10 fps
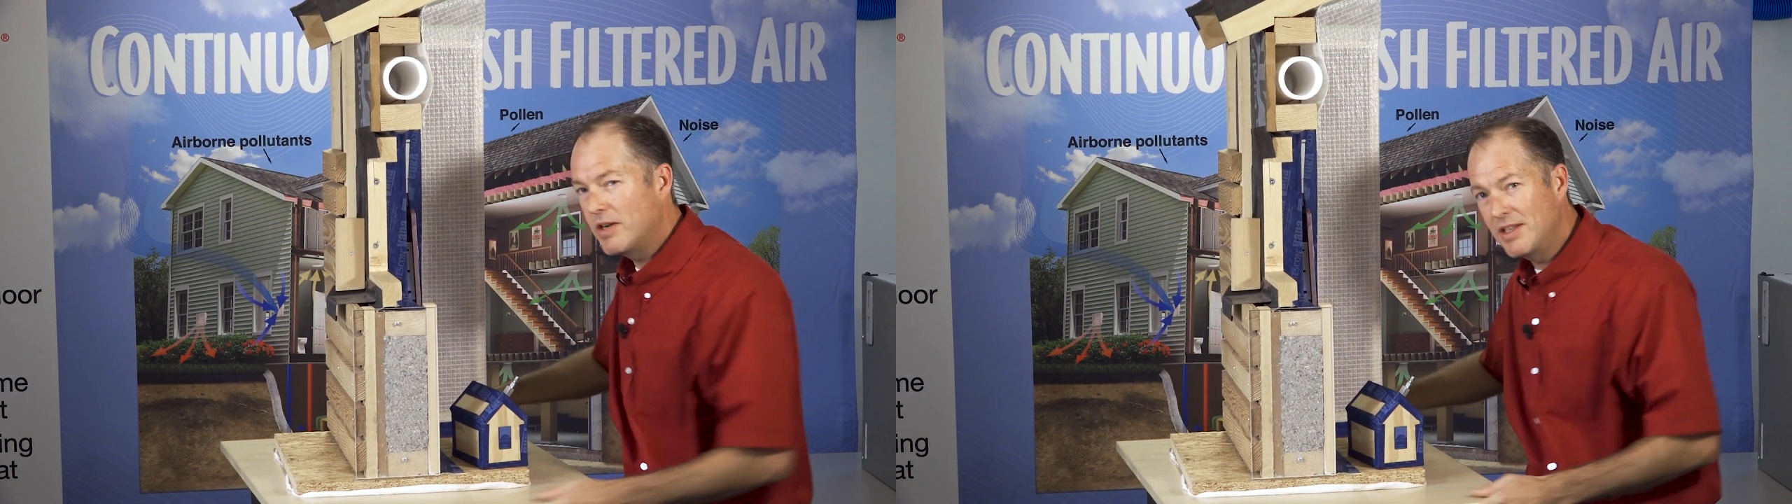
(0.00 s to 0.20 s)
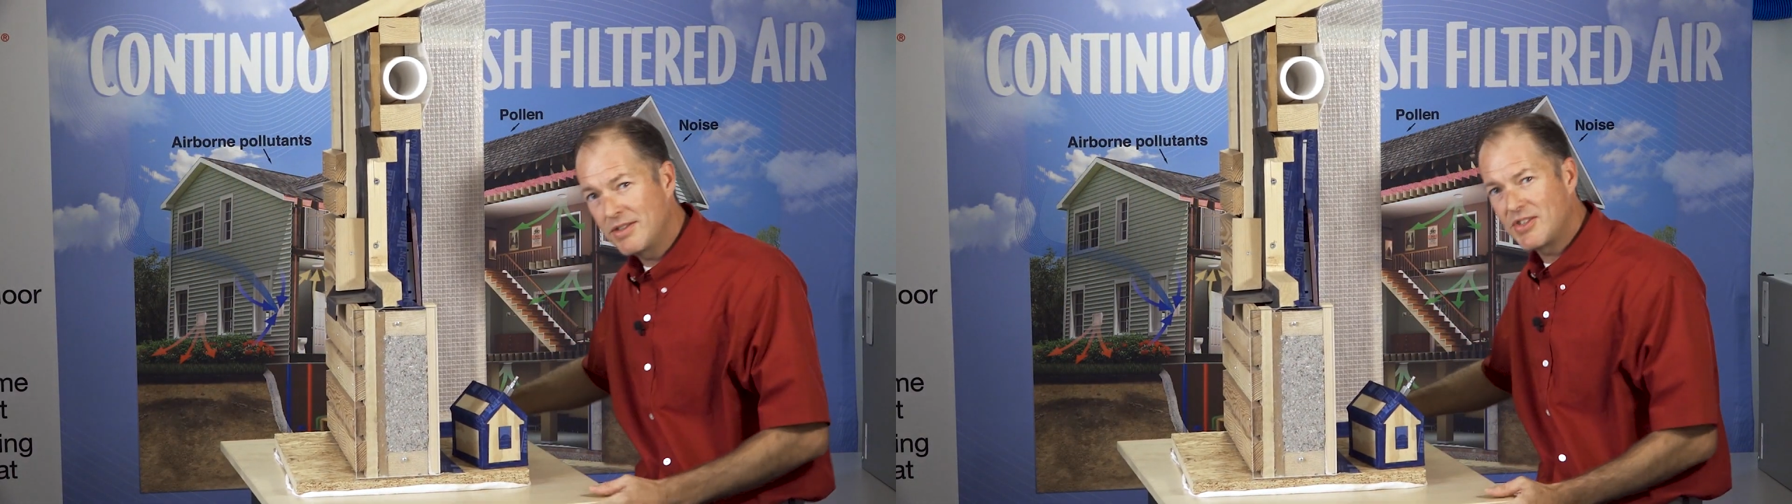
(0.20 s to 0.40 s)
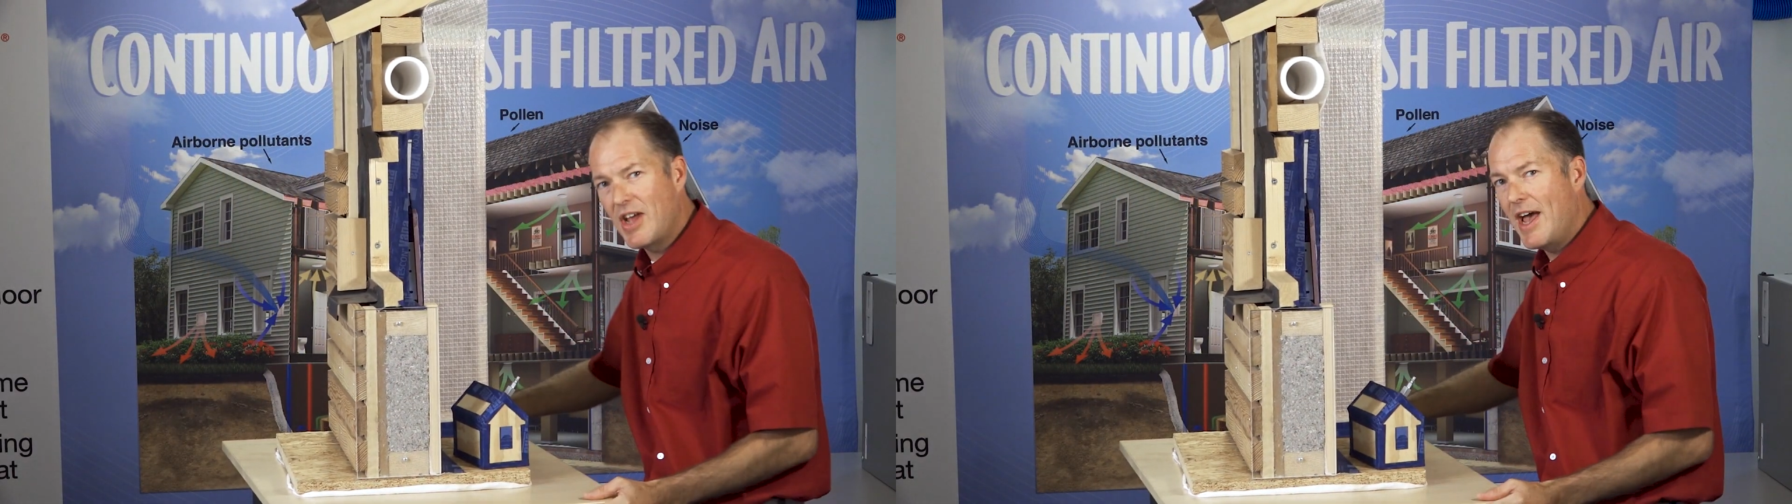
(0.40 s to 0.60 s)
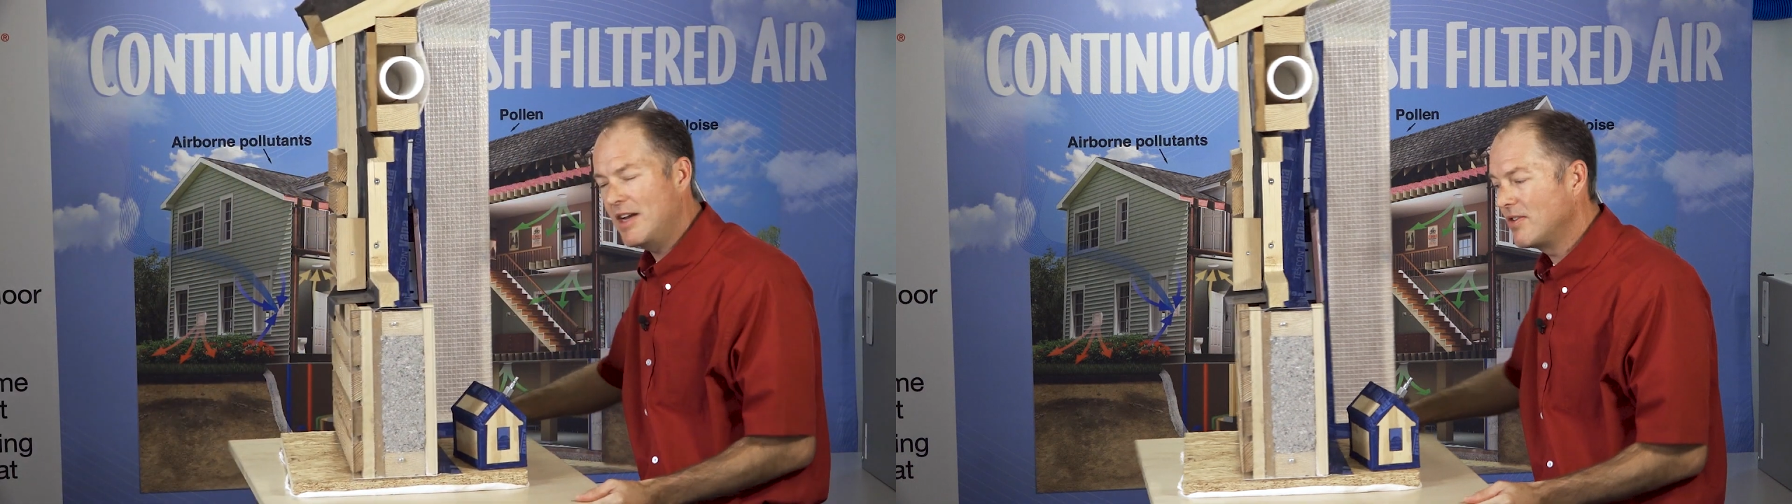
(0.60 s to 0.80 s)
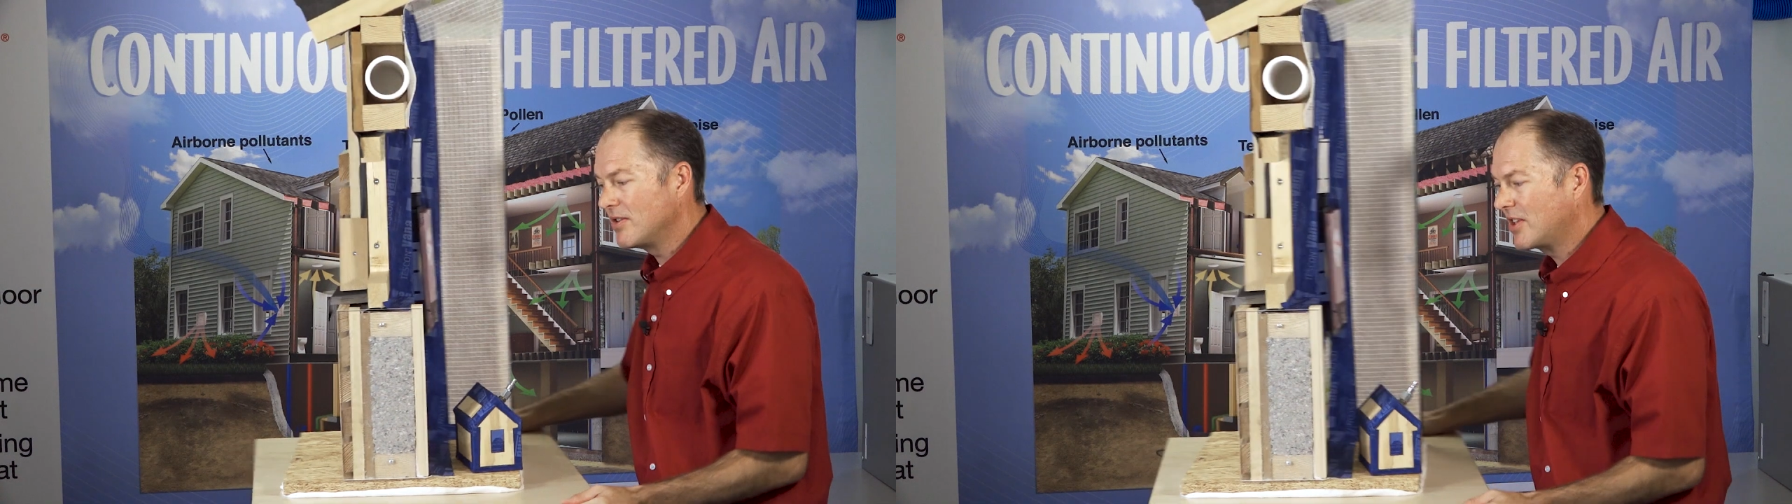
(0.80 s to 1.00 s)
inside
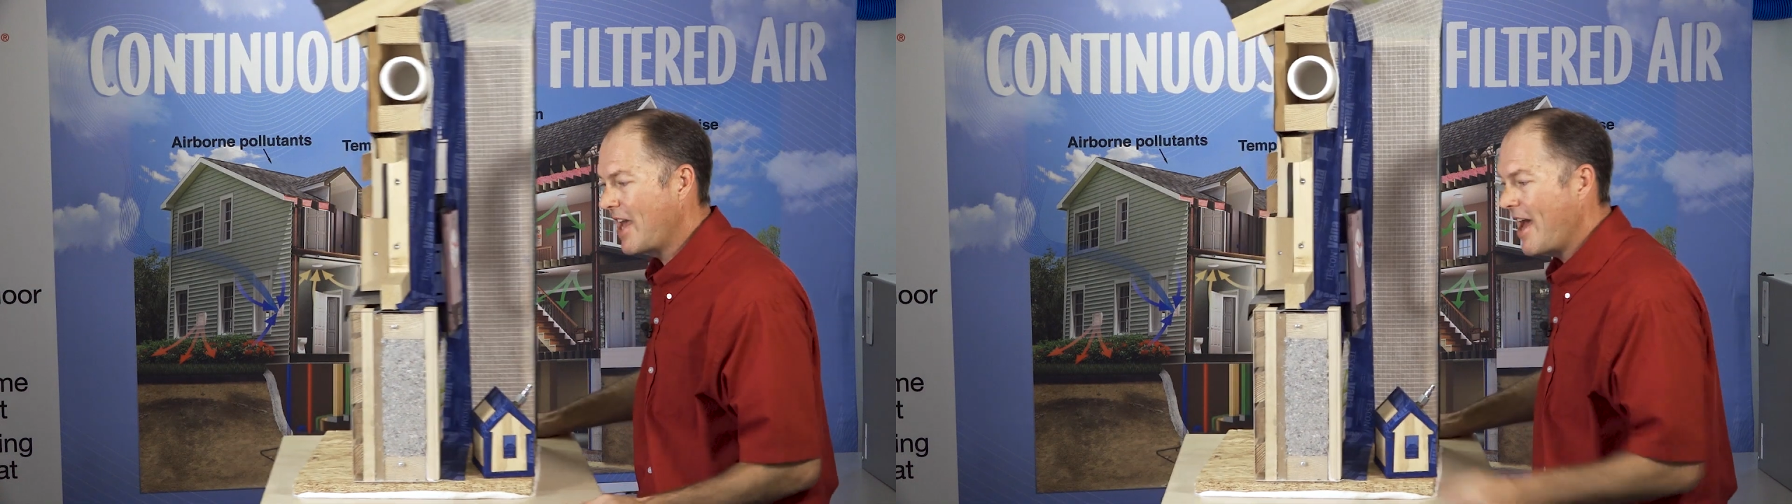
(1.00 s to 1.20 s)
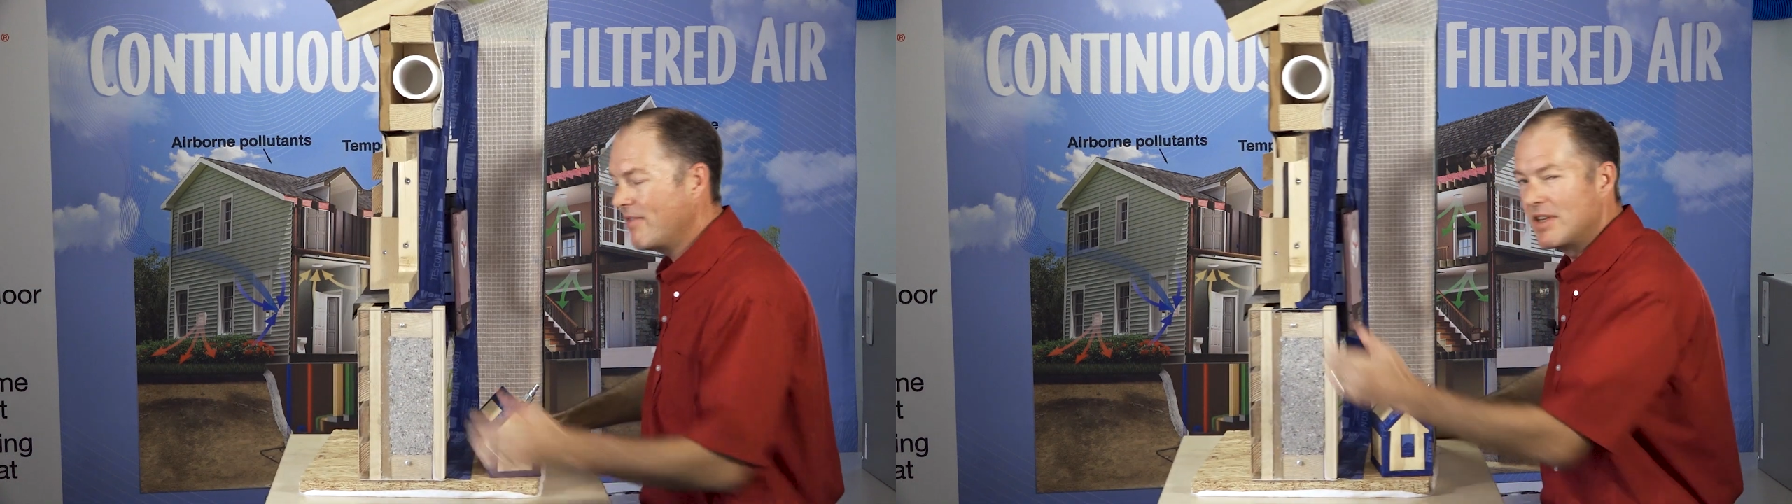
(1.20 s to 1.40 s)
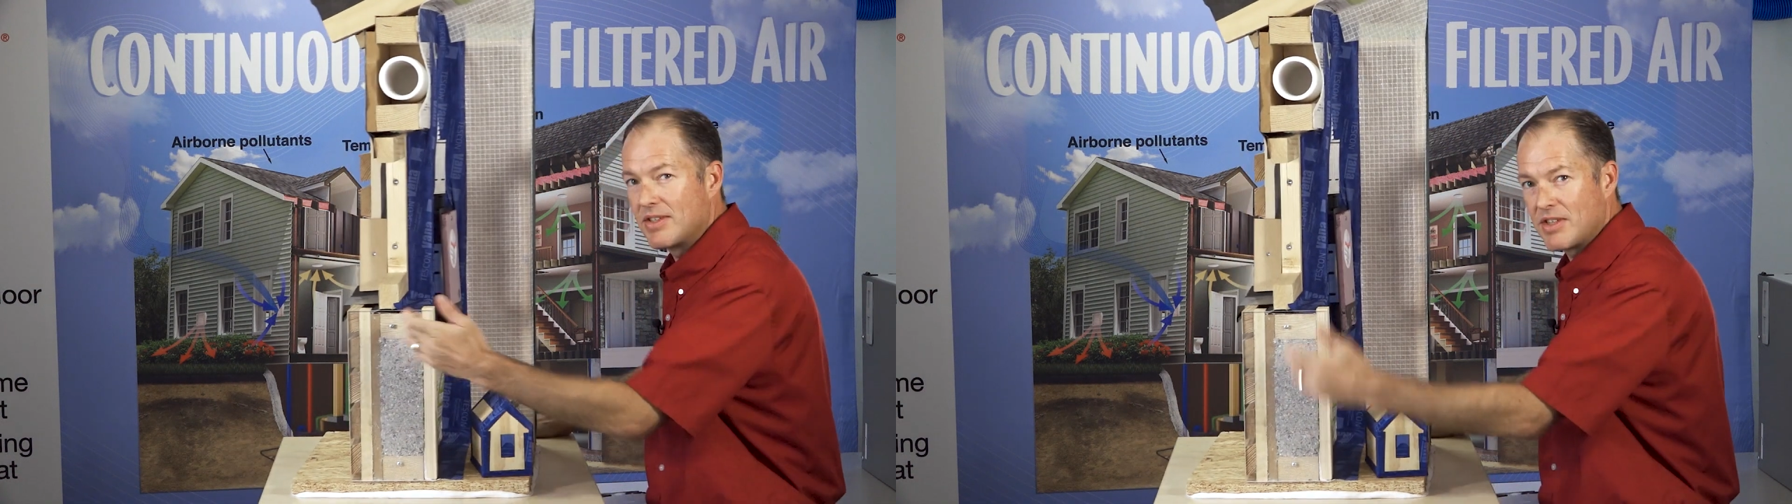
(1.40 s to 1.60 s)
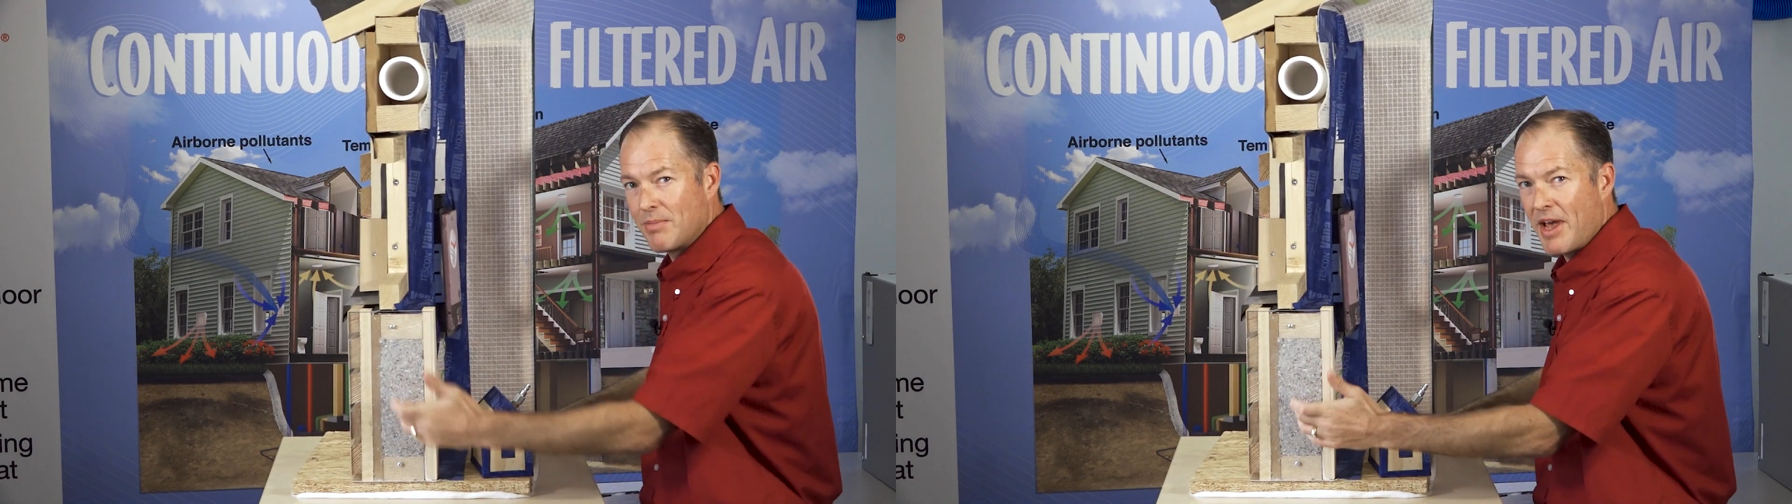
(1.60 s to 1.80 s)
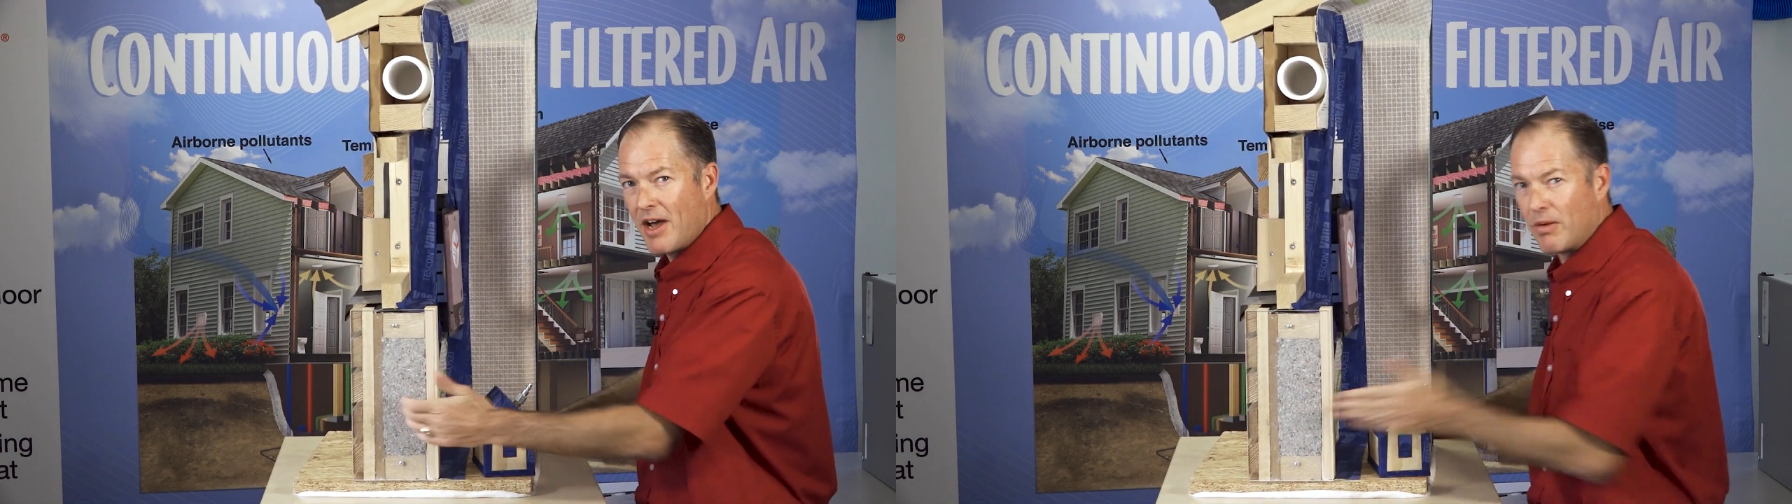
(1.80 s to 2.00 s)
of this cavity
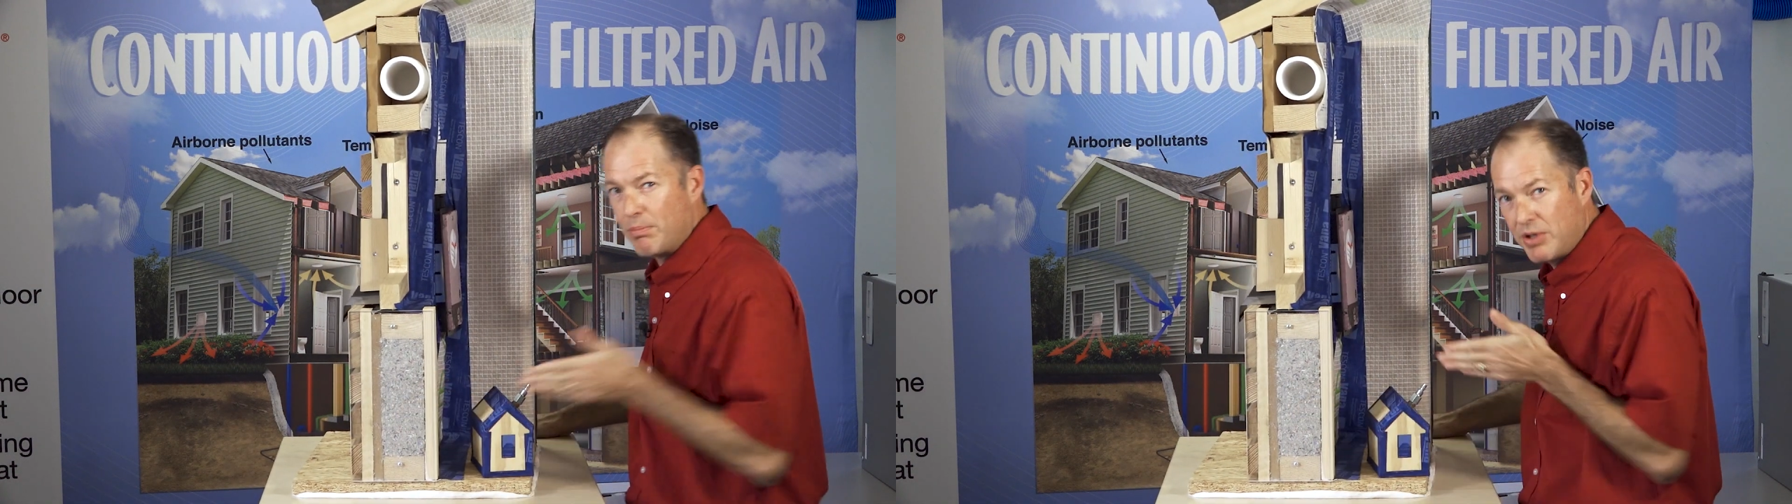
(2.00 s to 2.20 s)
somehow,